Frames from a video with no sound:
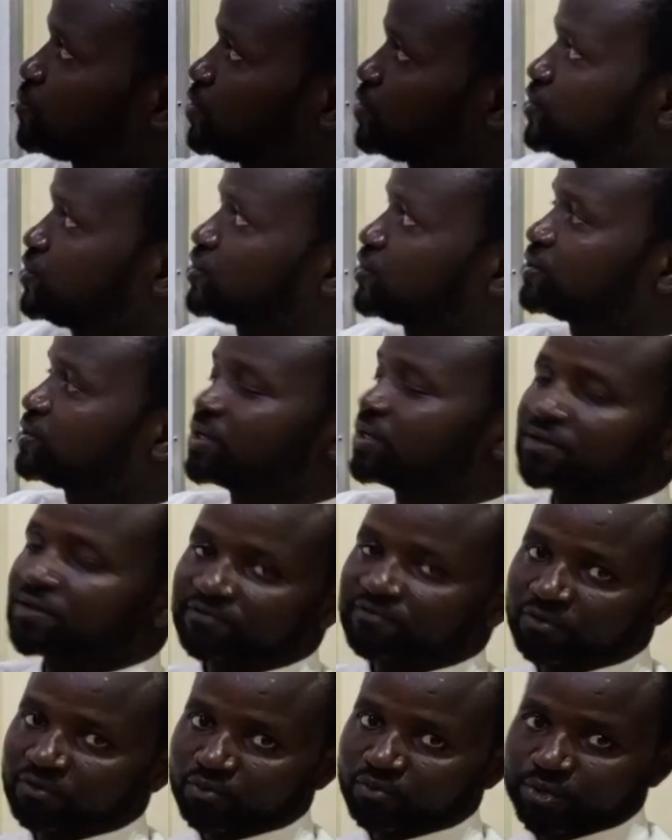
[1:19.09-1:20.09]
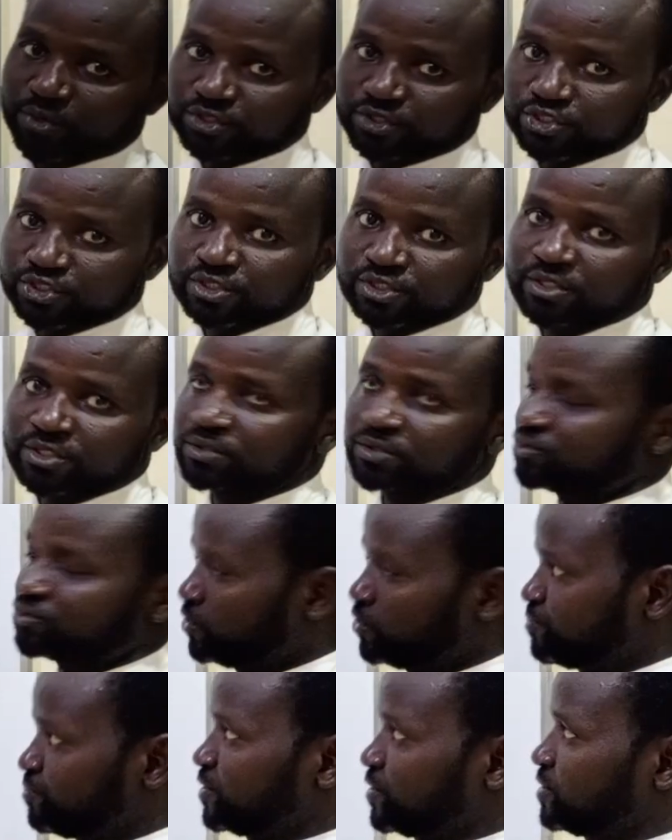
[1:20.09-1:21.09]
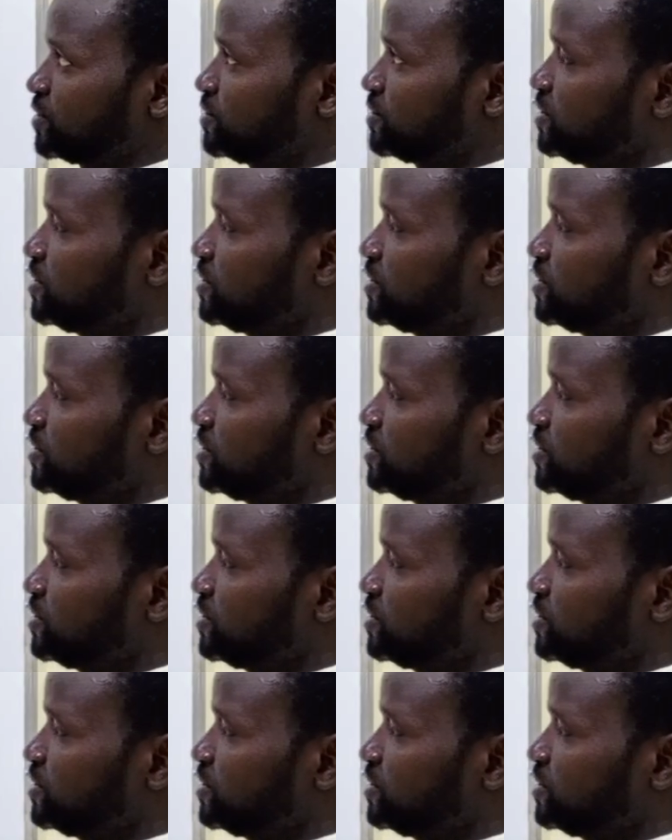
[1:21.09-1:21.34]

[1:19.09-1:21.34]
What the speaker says: question is from which topic.